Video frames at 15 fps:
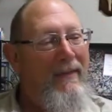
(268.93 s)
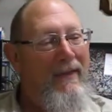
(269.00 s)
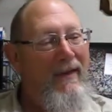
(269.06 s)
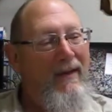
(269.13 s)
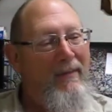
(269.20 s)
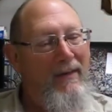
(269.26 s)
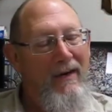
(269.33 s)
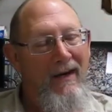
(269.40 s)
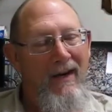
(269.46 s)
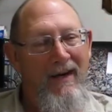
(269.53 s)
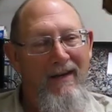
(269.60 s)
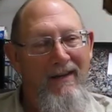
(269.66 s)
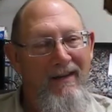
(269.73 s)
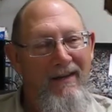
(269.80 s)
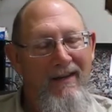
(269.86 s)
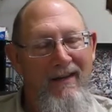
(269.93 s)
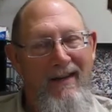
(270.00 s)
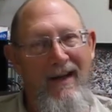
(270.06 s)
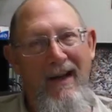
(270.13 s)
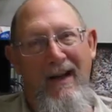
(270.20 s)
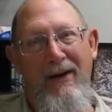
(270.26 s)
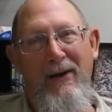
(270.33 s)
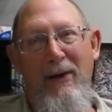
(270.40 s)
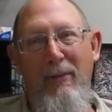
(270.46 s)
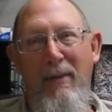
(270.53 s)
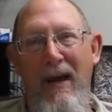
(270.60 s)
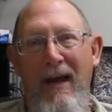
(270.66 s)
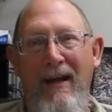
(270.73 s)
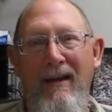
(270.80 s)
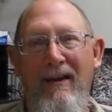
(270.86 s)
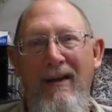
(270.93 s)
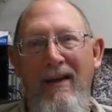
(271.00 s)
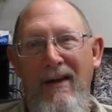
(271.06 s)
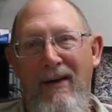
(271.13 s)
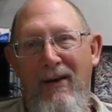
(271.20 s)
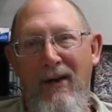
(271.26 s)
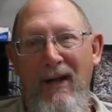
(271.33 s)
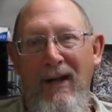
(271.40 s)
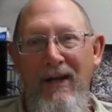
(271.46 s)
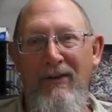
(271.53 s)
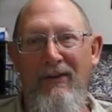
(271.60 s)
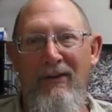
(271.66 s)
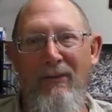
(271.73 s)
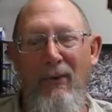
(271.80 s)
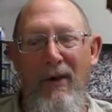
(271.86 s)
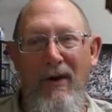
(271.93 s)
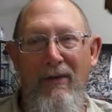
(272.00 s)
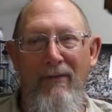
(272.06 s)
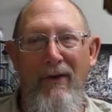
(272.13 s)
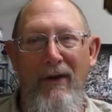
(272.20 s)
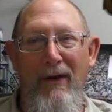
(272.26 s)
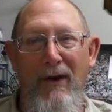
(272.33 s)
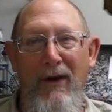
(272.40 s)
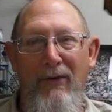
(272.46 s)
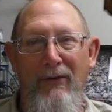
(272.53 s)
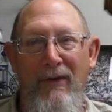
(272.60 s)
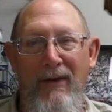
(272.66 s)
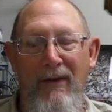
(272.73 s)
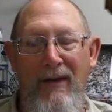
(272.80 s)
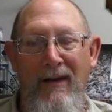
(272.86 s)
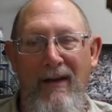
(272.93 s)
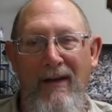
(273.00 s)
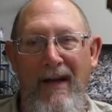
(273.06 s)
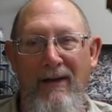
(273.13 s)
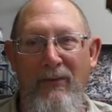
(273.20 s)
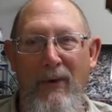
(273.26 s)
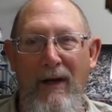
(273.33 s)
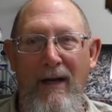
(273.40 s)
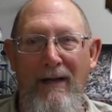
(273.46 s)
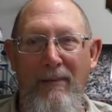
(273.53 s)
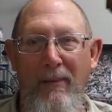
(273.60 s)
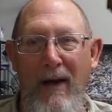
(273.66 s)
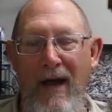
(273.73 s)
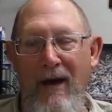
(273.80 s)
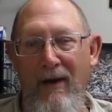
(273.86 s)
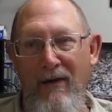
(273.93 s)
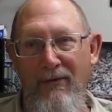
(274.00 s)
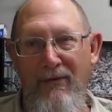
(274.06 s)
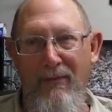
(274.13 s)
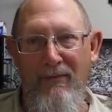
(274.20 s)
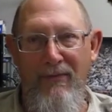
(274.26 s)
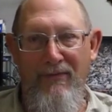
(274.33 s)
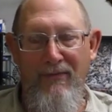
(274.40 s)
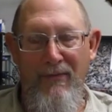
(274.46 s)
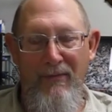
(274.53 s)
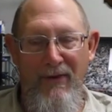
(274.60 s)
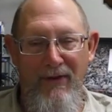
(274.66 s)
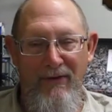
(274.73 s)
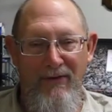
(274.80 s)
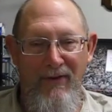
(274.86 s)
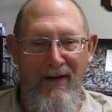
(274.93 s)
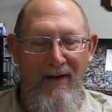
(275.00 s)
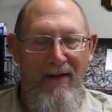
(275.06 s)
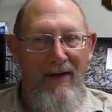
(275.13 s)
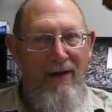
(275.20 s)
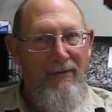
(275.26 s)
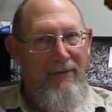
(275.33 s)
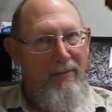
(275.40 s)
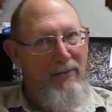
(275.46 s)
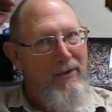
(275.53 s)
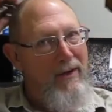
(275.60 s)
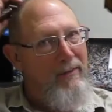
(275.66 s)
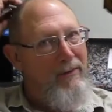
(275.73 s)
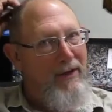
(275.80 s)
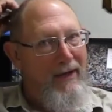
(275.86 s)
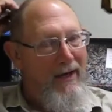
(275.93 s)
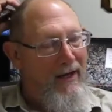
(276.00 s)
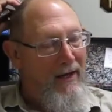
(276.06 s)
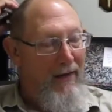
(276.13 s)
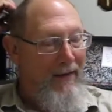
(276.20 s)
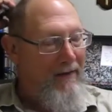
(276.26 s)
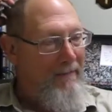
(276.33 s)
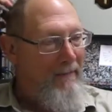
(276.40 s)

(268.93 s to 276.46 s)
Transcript: I mean, I had to go back and, well, this is one of the videos, and that's where I got the pattern from this from Jim Linnell.